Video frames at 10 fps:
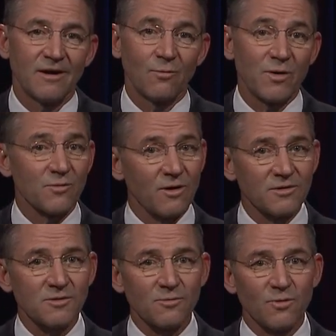Uh, we were
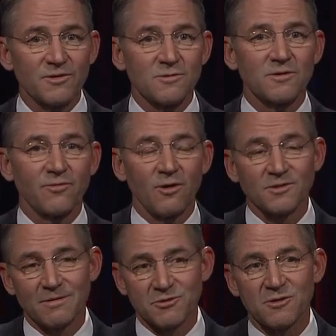also the ones who
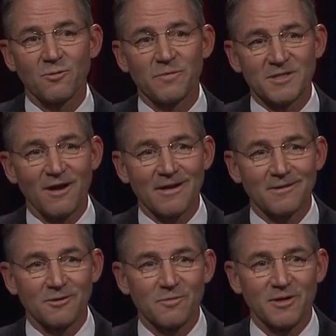divulged, and I'm sure we'll be talking
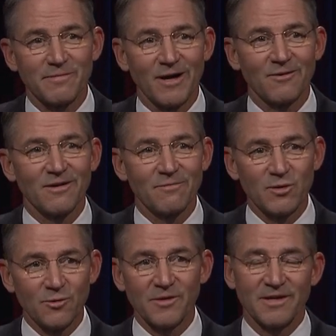a little bit about a
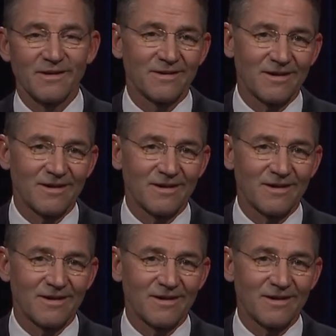building uh,